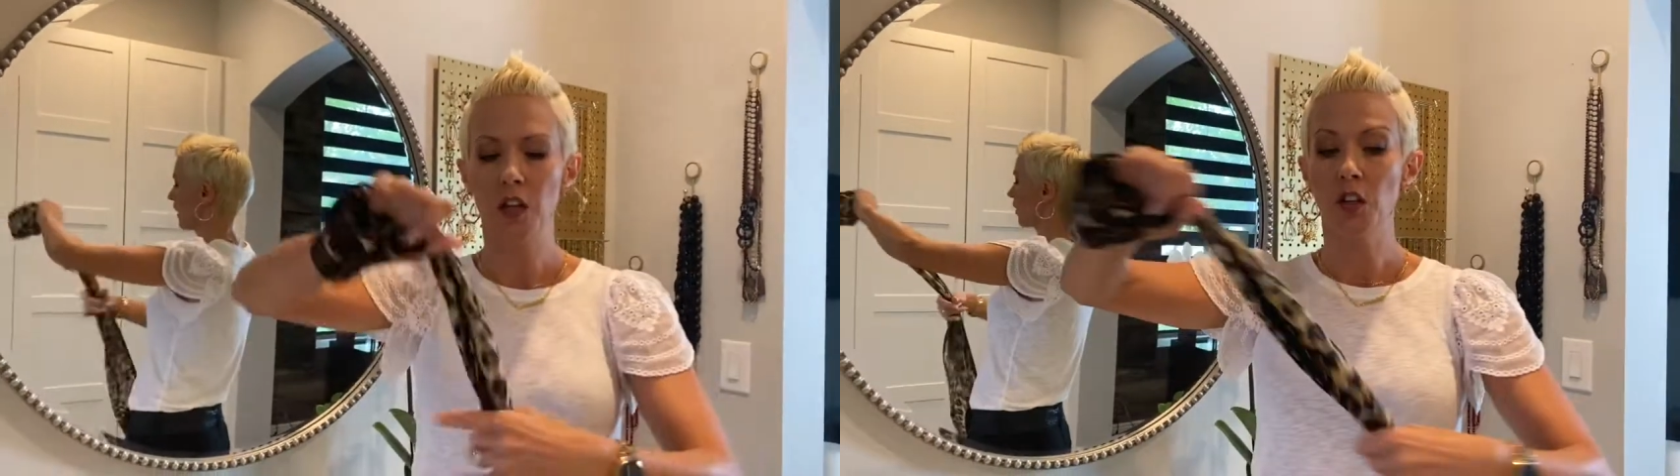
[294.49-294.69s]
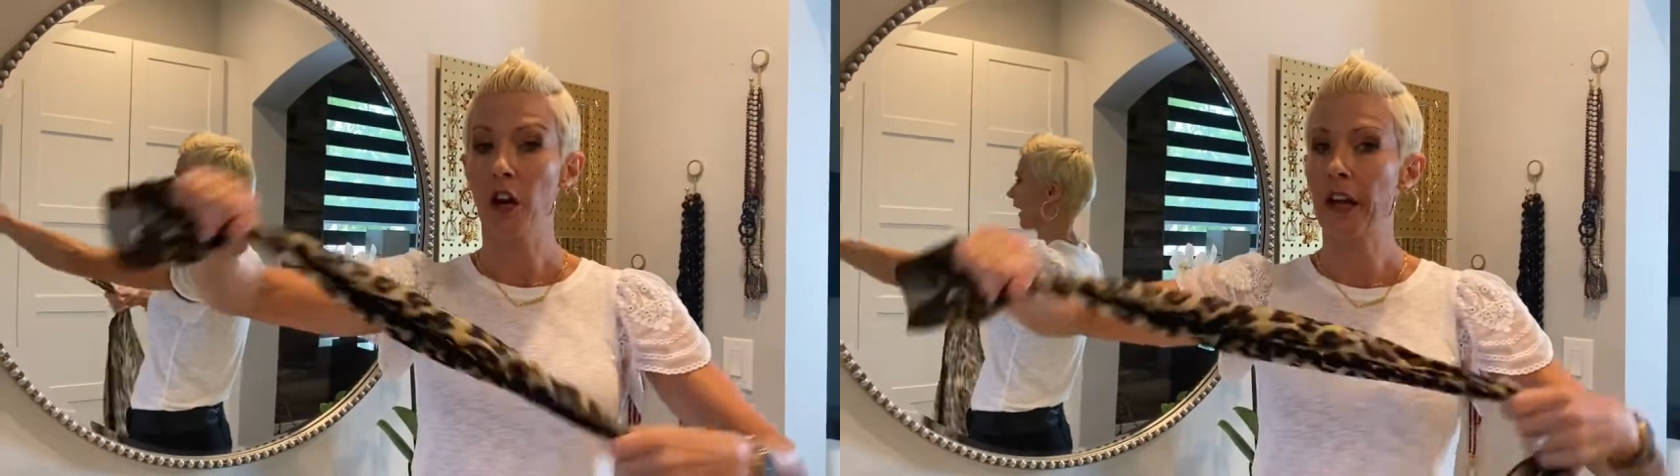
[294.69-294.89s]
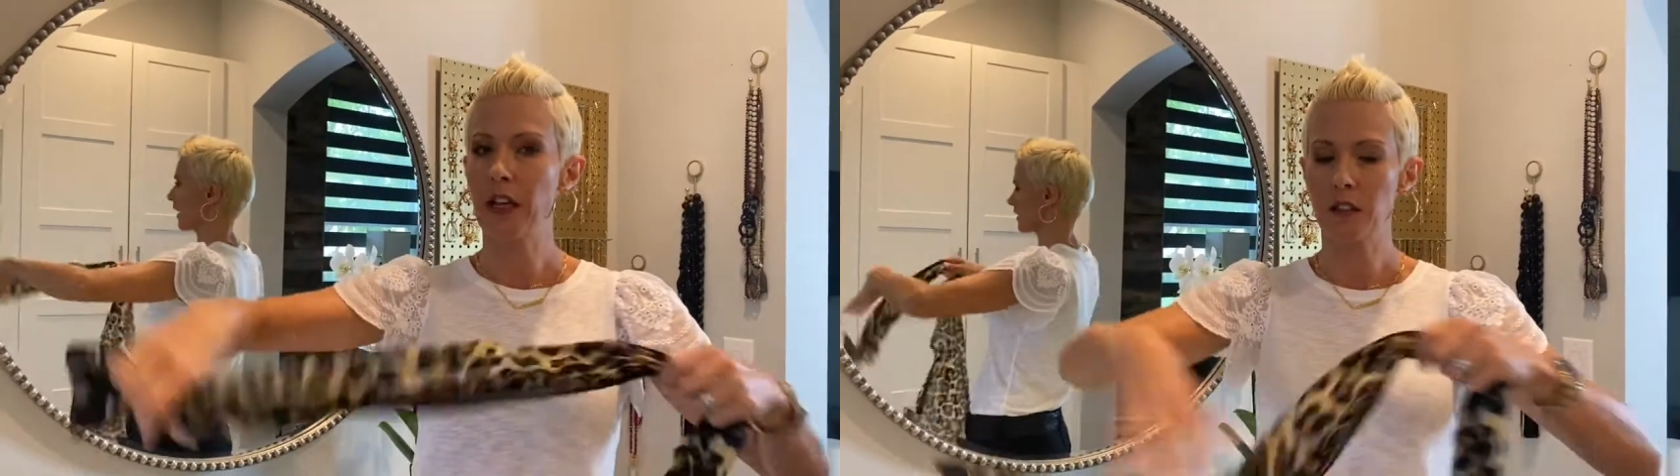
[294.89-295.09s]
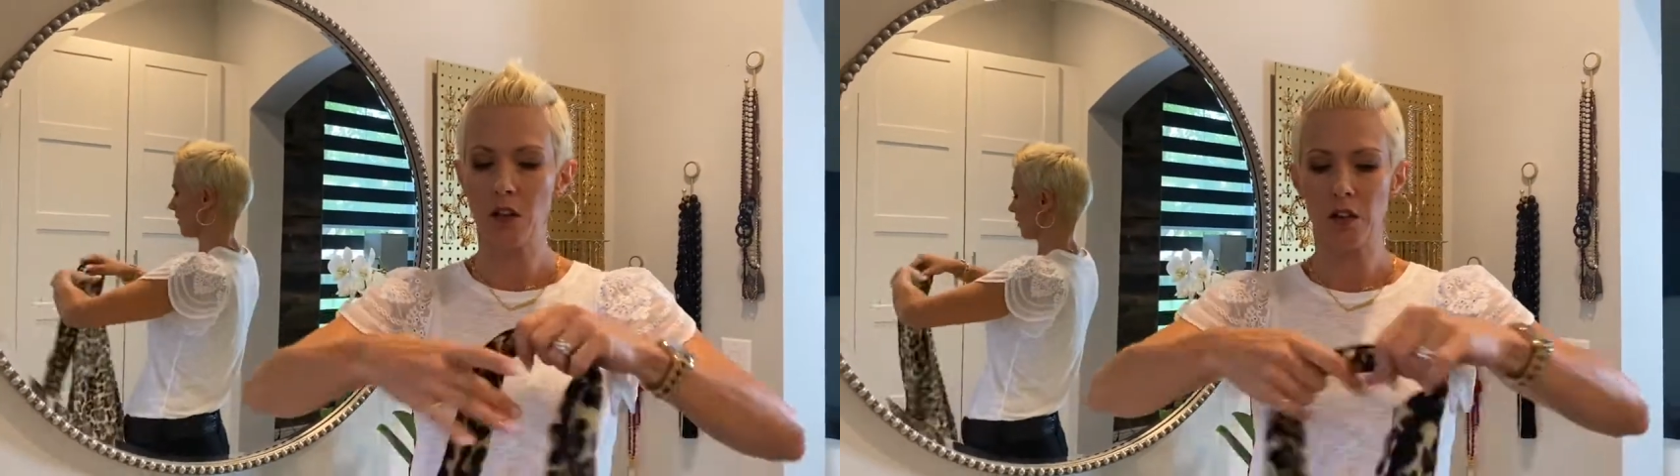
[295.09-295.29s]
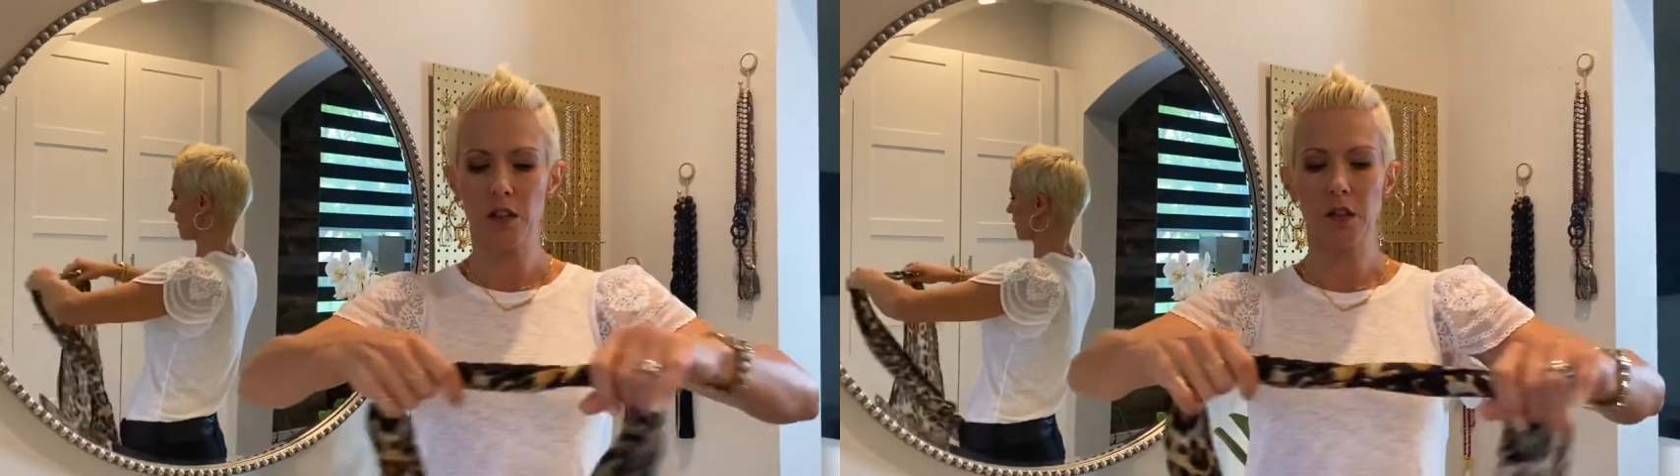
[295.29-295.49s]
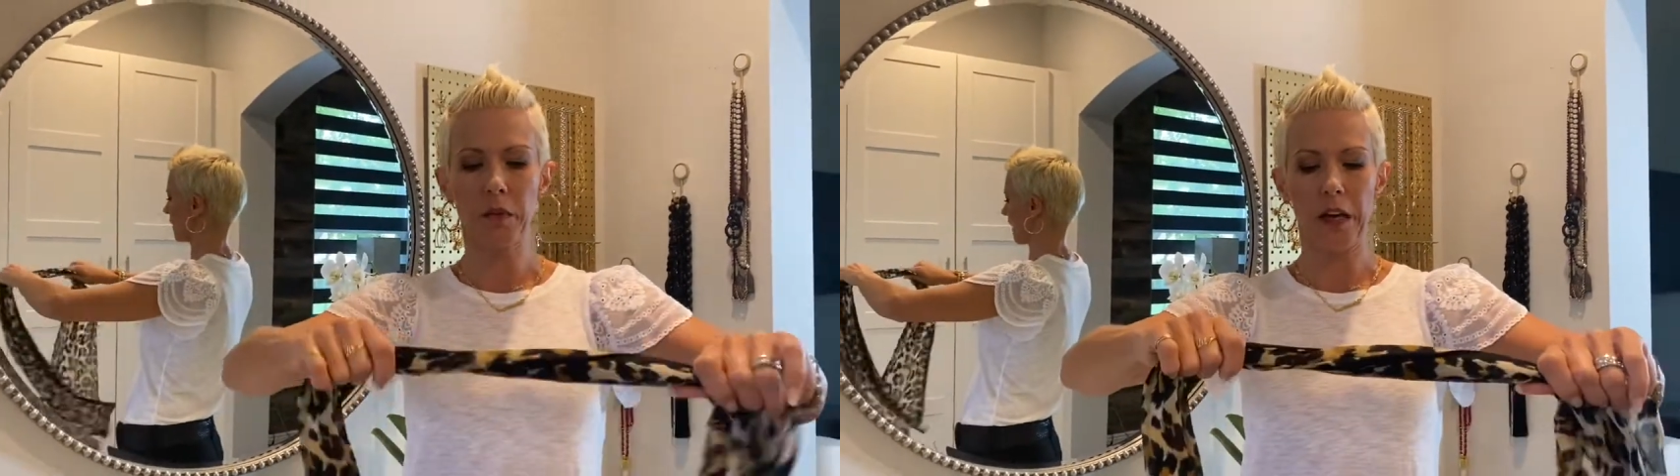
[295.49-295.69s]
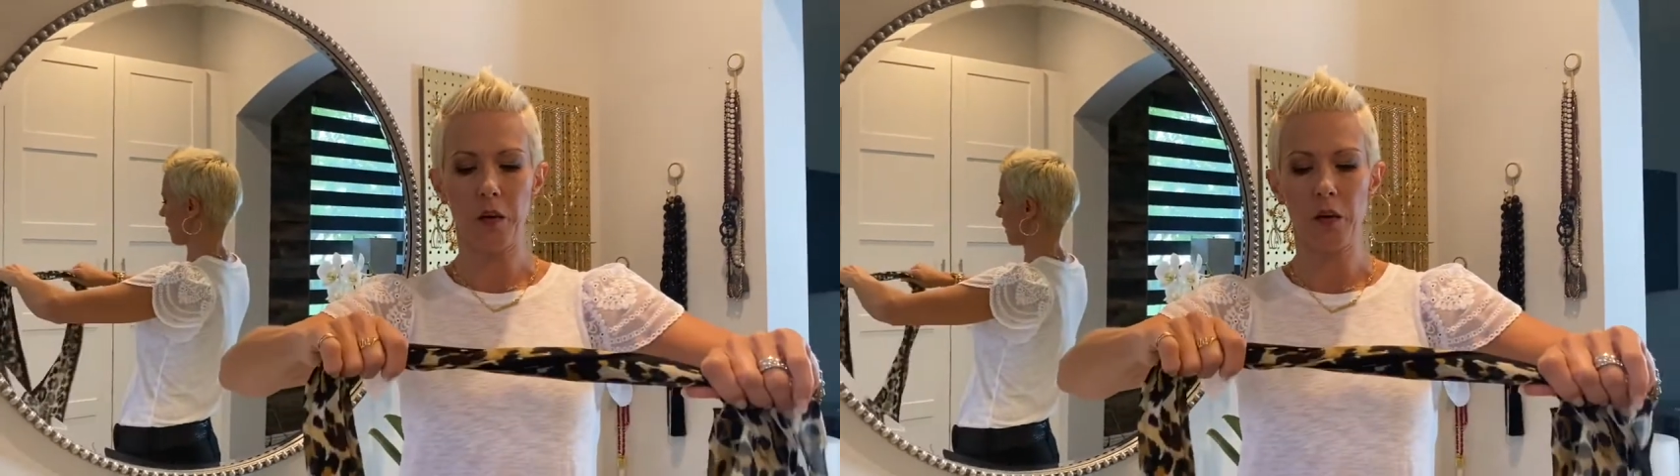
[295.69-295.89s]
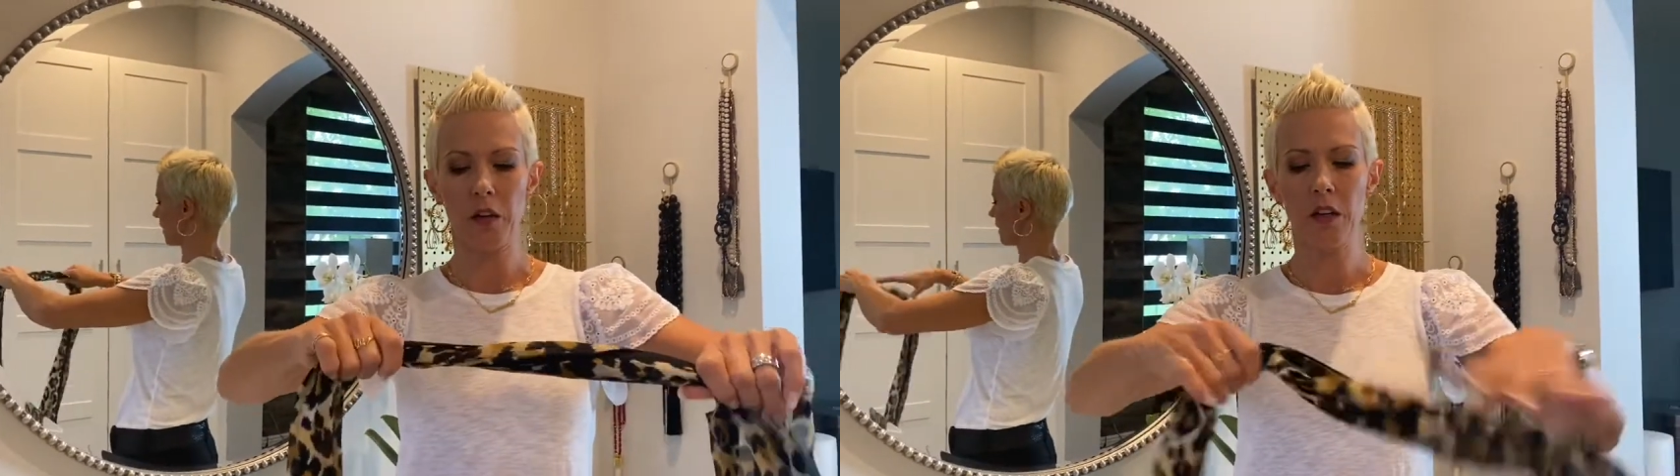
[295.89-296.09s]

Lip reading: not as long as the black one.